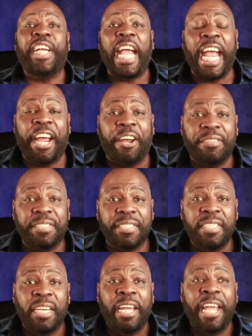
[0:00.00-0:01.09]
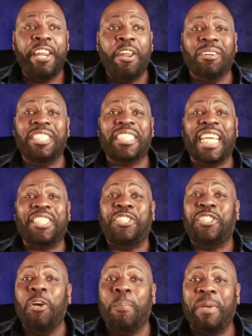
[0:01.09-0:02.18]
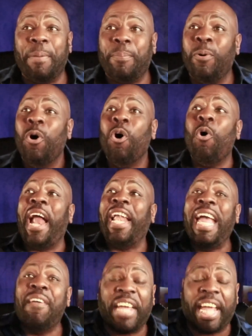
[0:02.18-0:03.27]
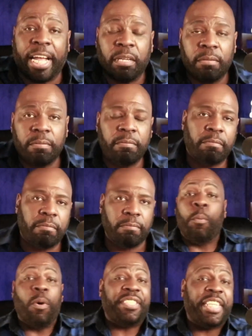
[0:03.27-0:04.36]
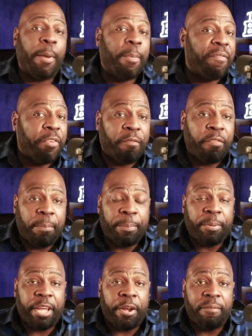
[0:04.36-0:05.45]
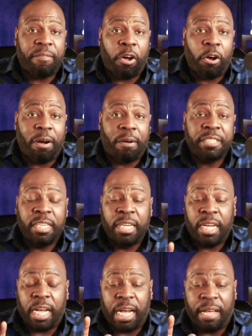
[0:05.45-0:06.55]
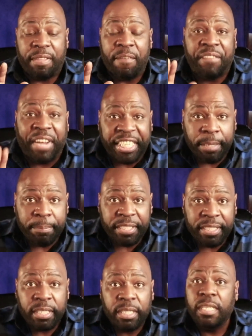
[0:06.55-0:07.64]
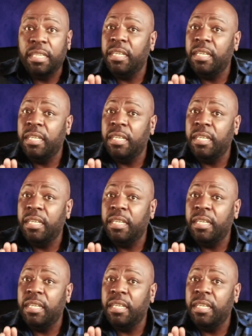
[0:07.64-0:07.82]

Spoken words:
cares? You don't just get to shoot people who are leaving. Once again, we feel for the people that are involved, their victims.